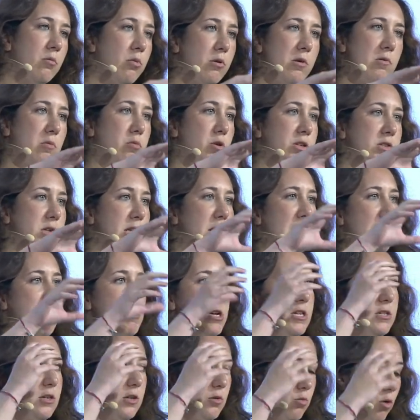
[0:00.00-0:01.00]
it was
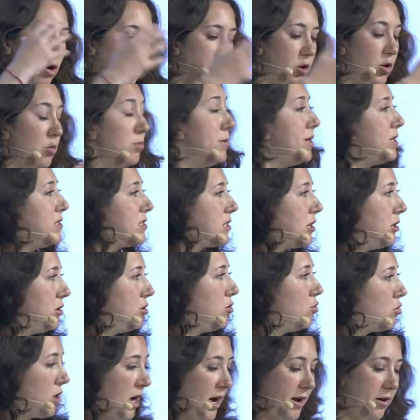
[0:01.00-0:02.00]
limited what humans can
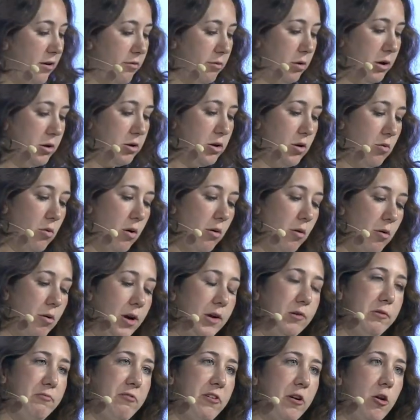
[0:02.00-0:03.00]
do, kind of what you were
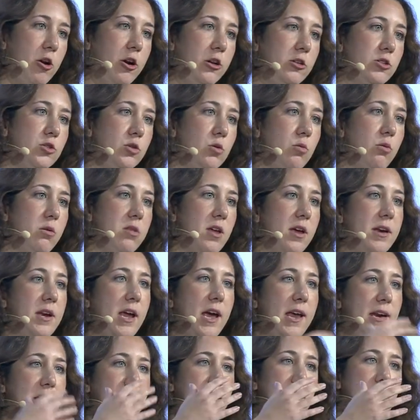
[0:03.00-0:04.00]
referring to, that
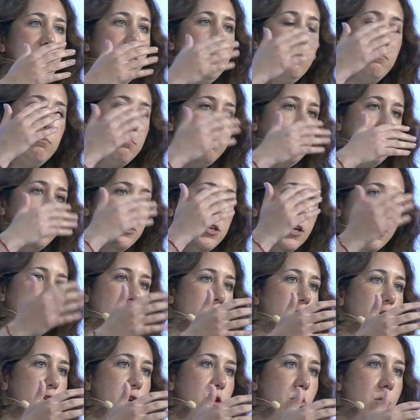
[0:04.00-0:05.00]
any
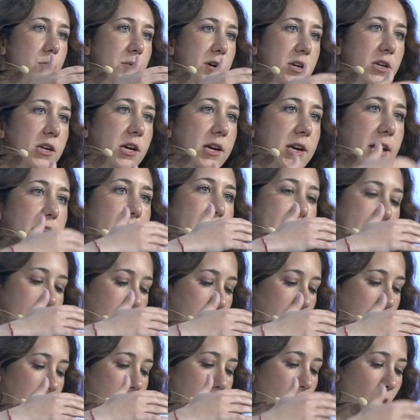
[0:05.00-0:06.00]
particular human can
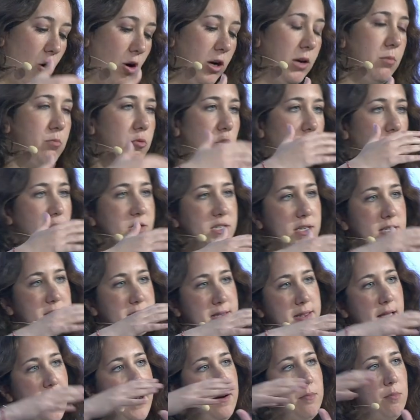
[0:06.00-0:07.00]
only process
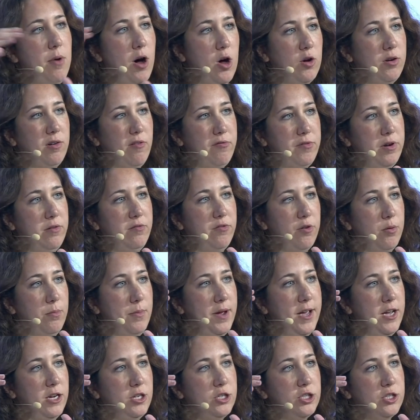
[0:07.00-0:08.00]
that amount of
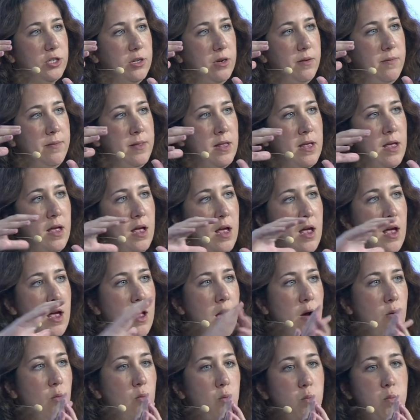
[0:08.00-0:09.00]
information.
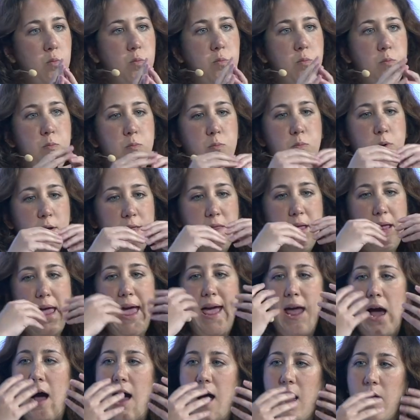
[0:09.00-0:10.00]
With
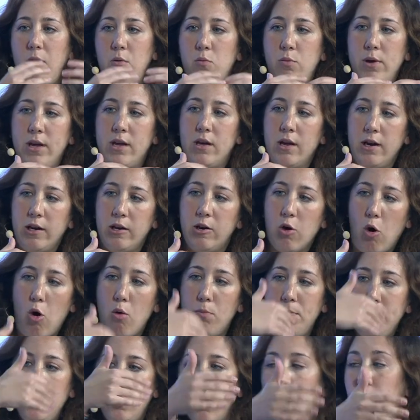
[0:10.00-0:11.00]
AI, we can go
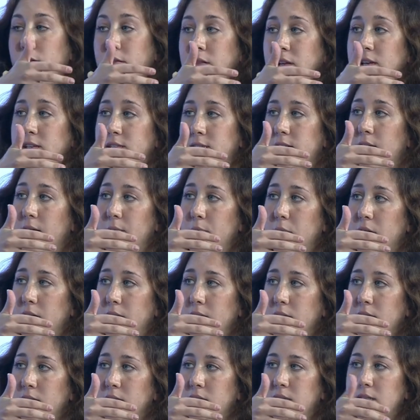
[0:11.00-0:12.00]
beyond these
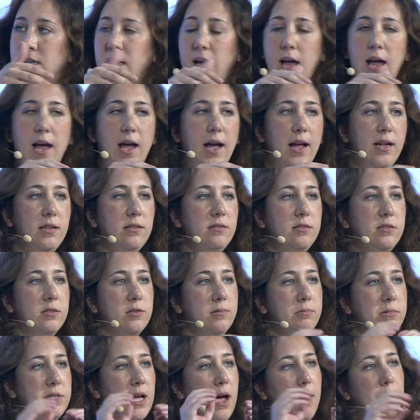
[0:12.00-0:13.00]
limits and
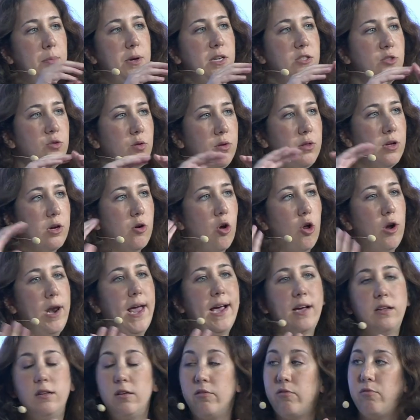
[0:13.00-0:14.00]
tap into the
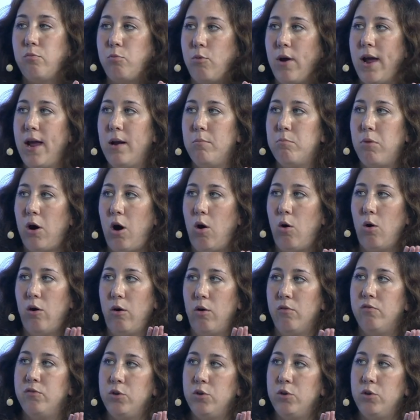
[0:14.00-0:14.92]
collective brain power of